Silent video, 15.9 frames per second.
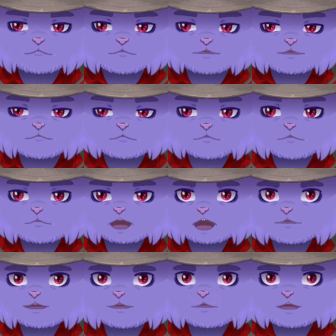
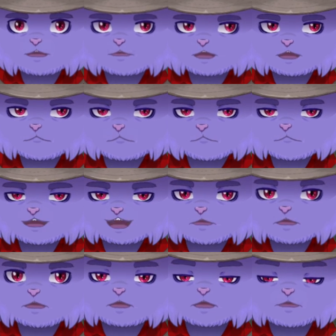Spoilers, I am not
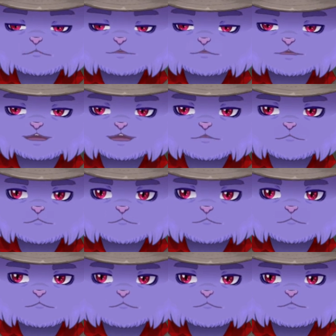particularly impressed with it.
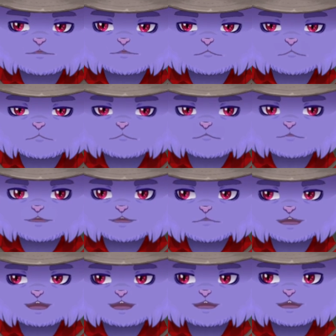
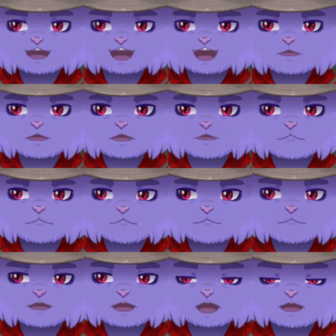Anytime that you
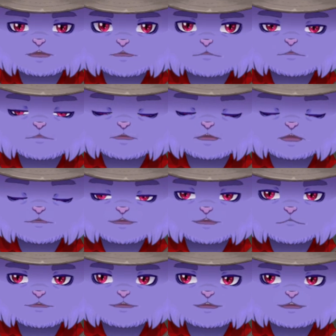move, especially with
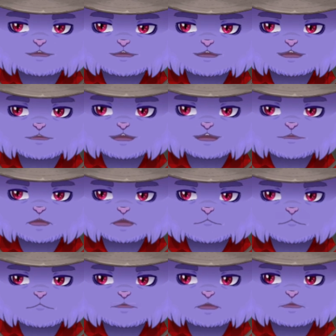drawing, anytime
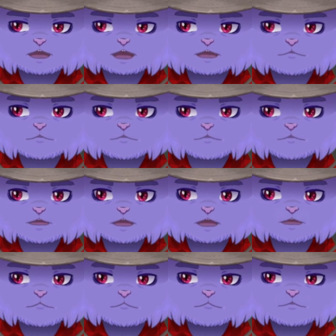that you move from one
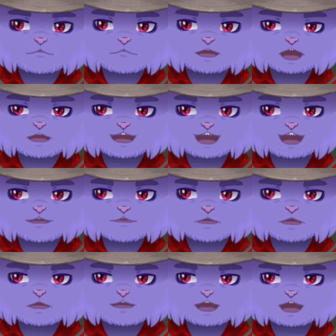program to another, you're
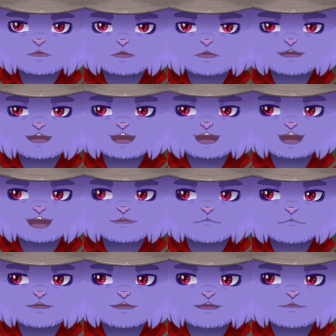going to hit a bunch of
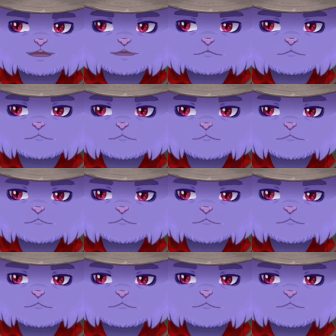hurdles.